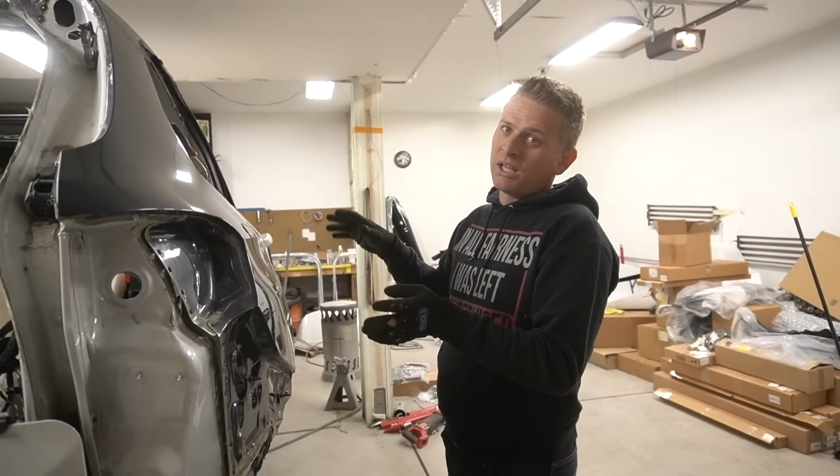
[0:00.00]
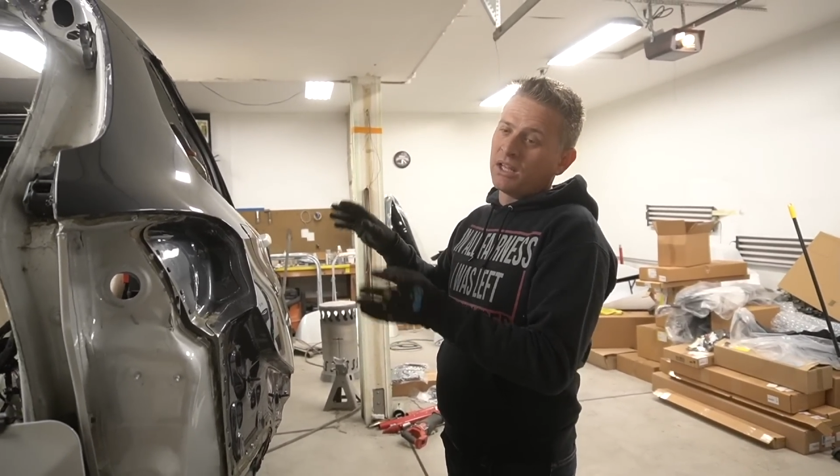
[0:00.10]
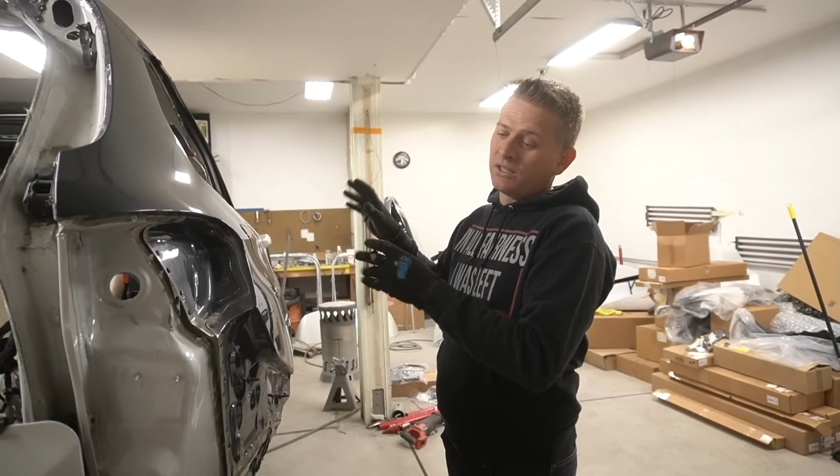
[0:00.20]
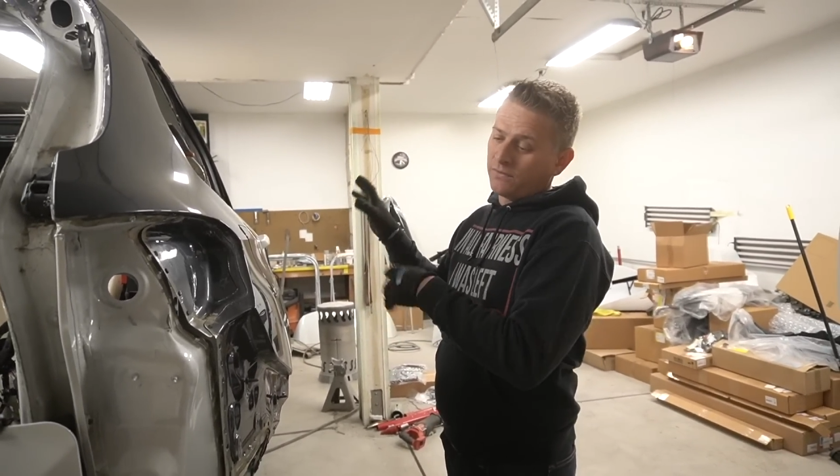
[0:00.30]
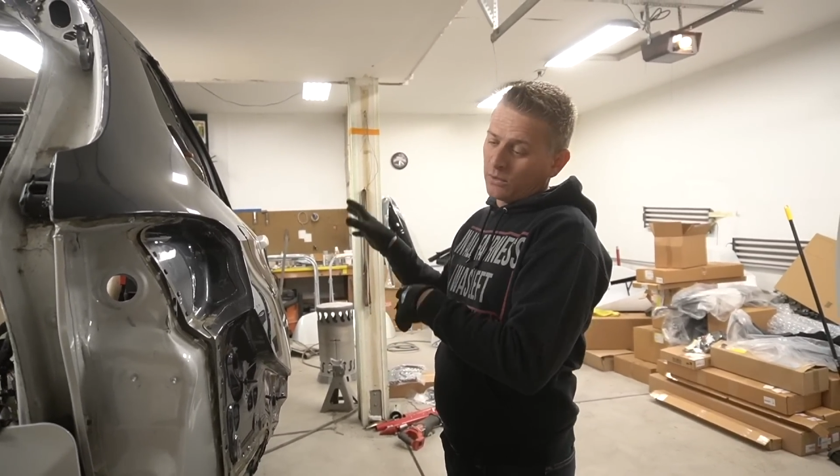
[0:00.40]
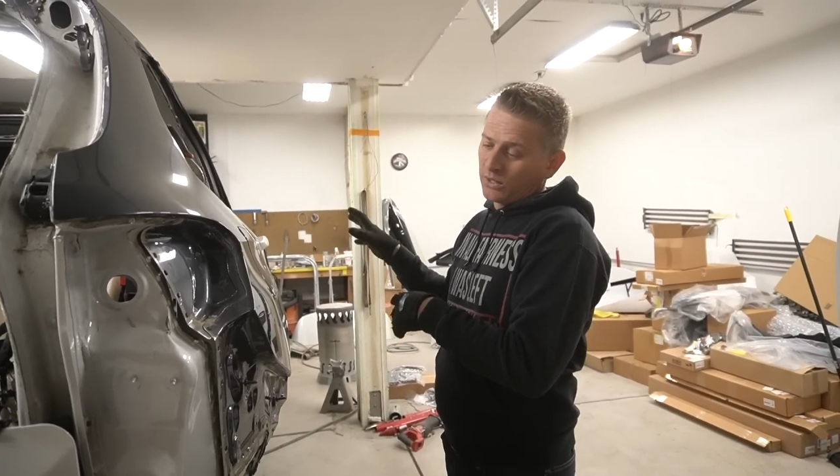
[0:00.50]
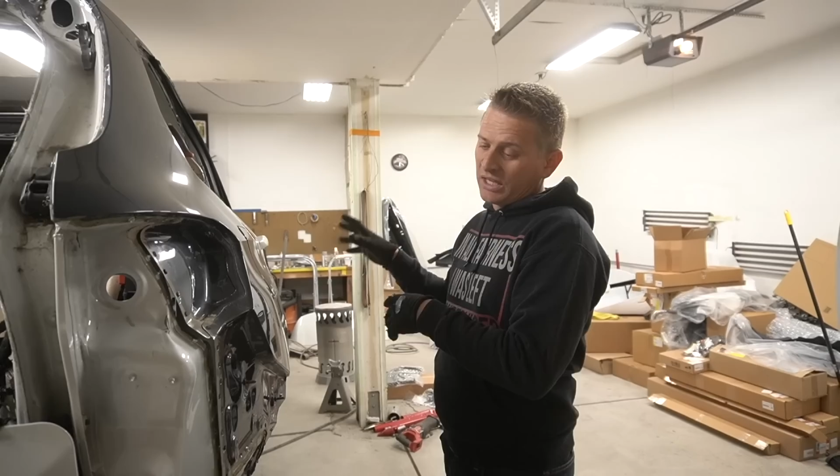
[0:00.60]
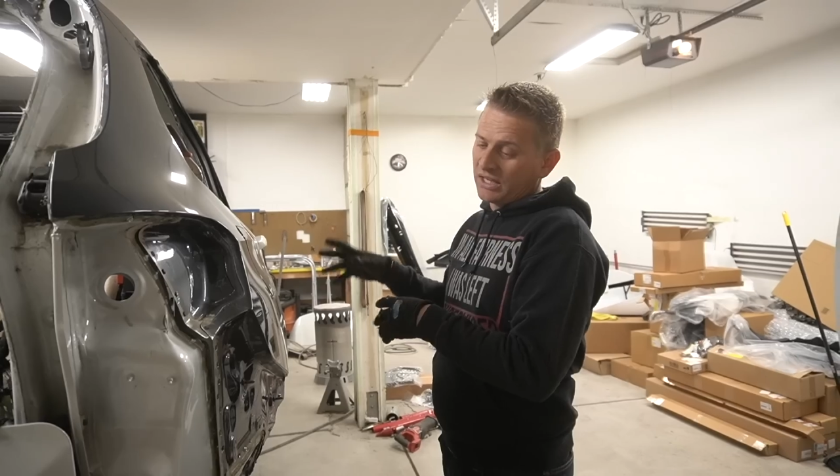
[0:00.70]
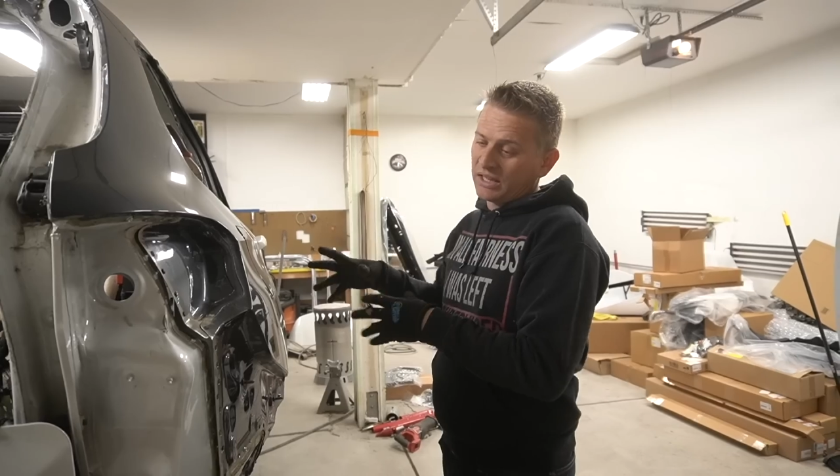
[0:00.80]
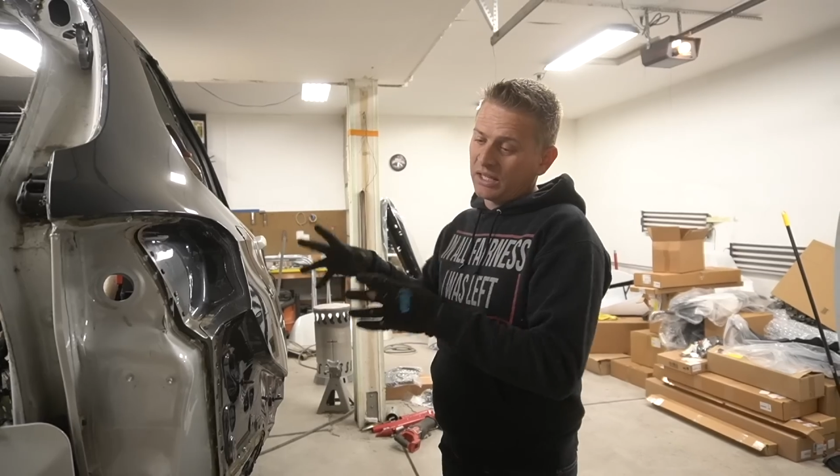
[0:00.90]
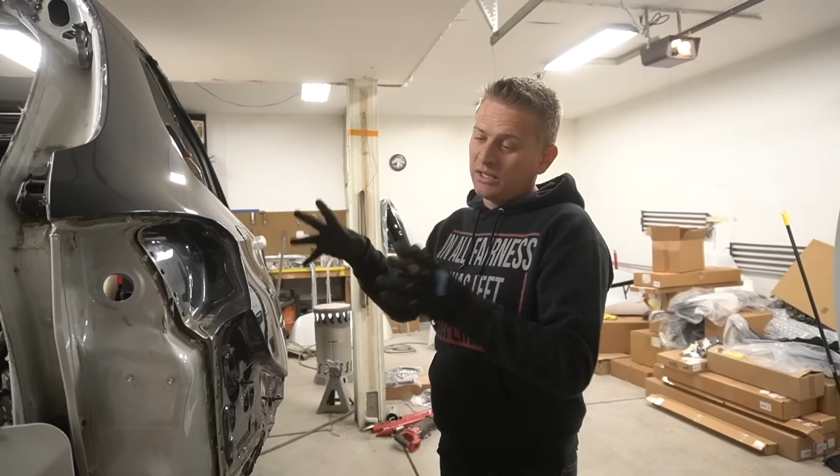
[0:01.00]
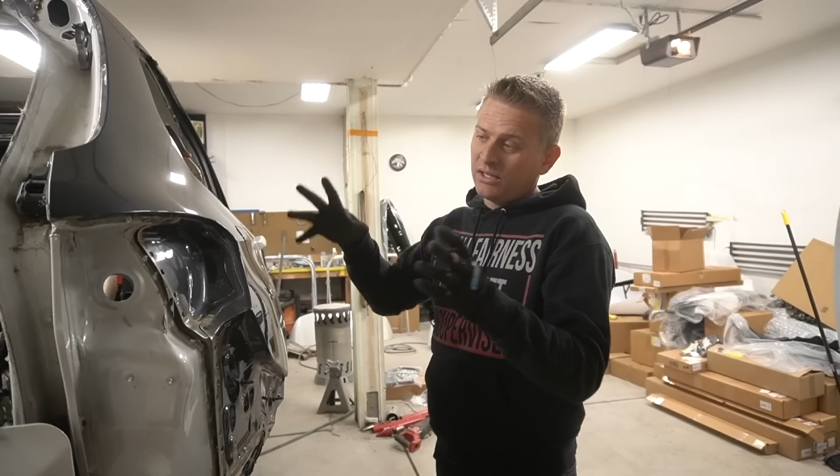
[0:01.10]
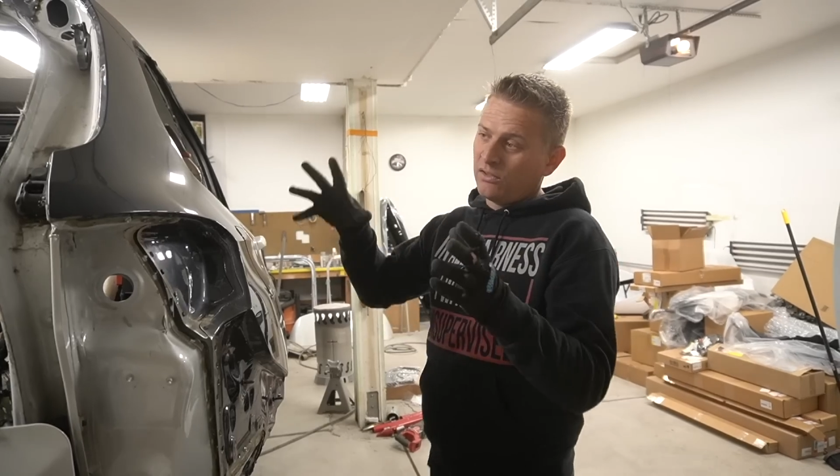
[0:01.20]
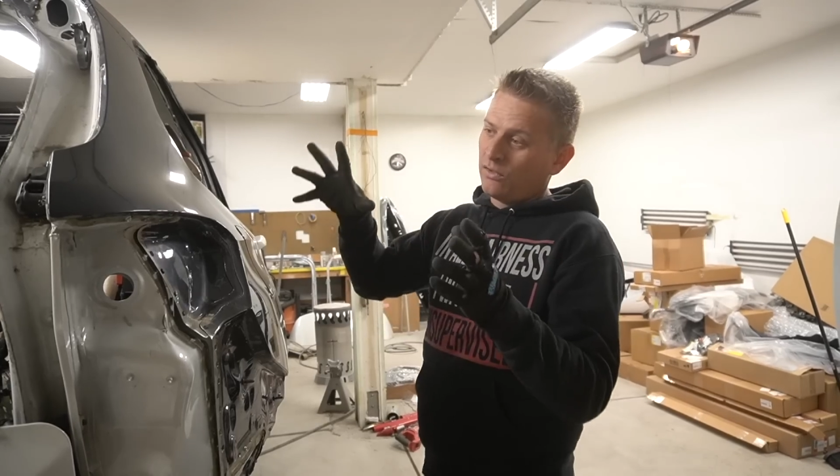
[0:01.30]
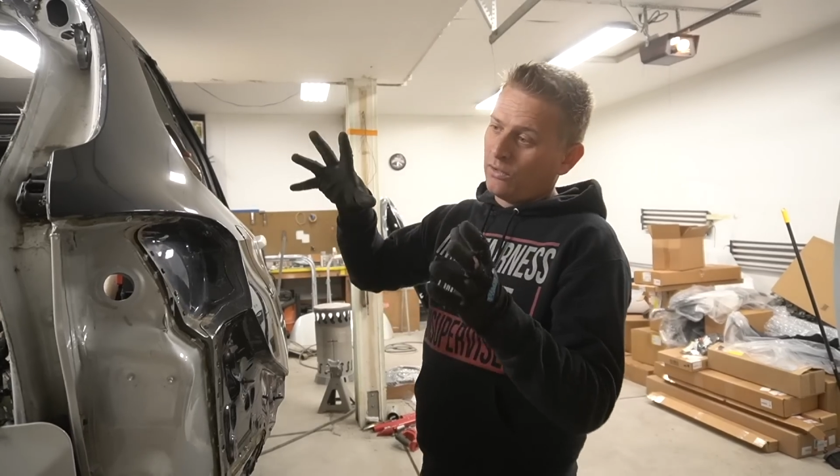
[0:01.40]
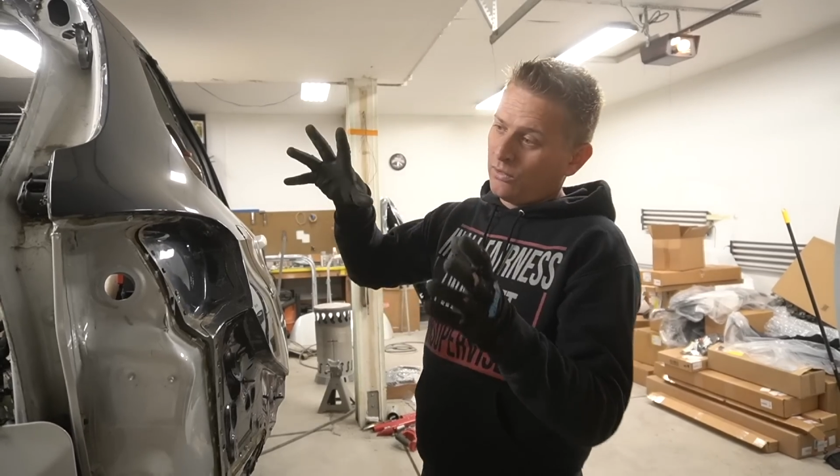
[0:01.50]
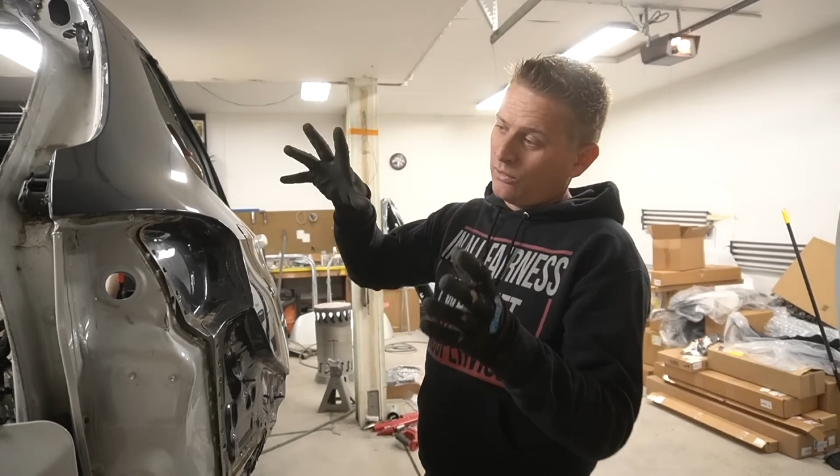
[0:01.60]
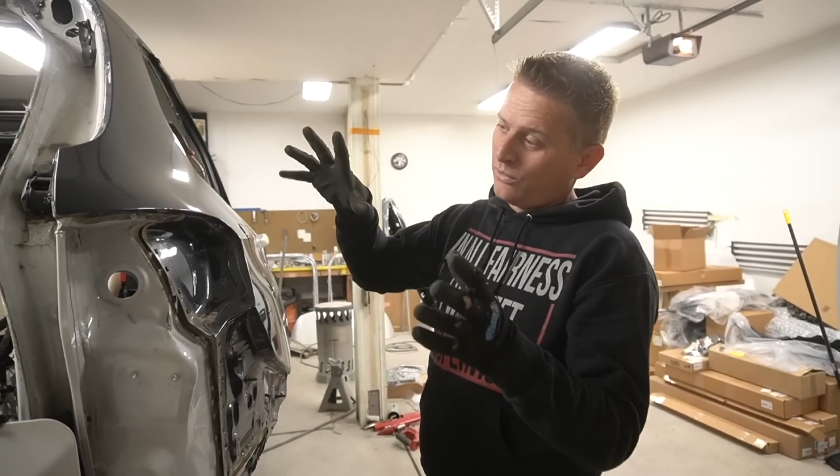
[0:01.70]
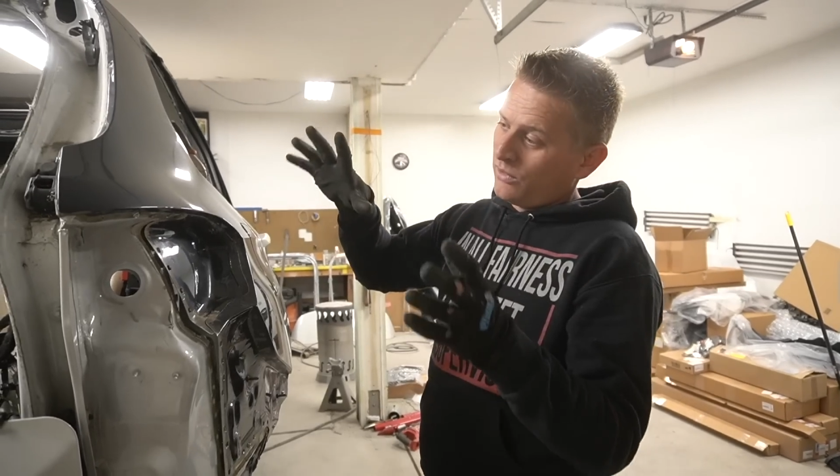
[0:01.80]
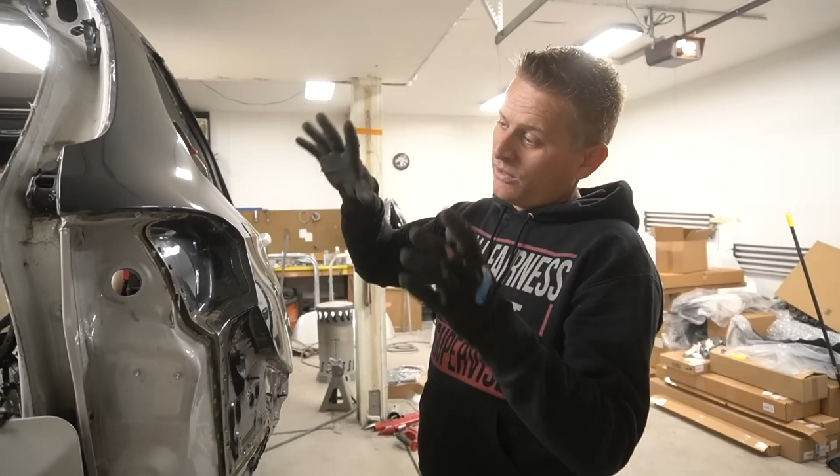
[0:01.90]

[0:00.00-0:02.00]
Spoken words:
on the front end, I need to